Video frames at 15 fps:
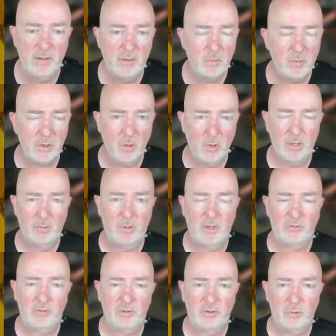we go out and we
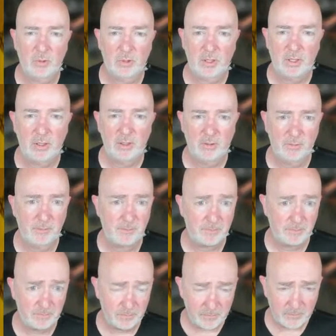actually do it here.
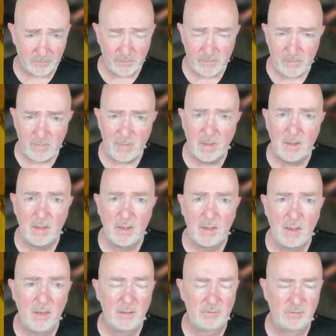
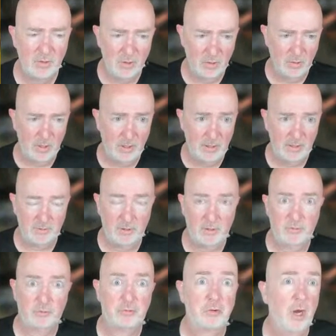So, and let's
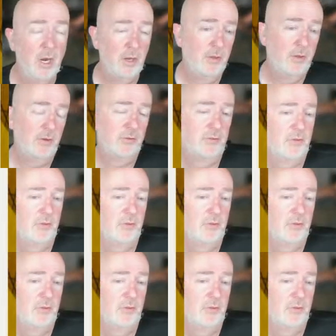try this.